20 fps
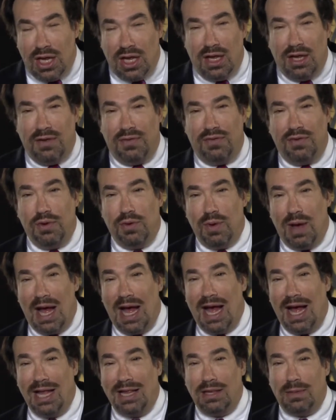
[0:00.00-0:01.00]
if you
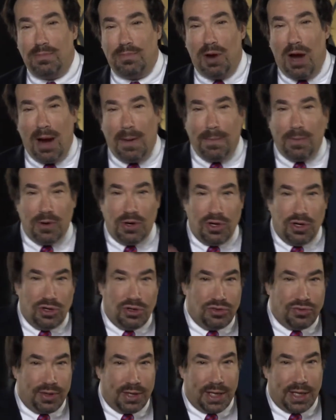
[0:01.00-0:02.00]
add the proper
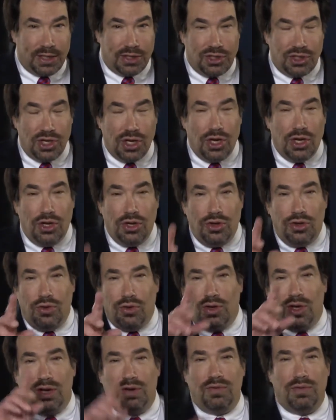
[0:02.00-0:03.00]
nutrients,
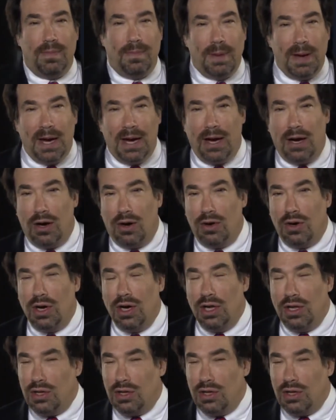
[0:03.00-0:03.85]
you can repair.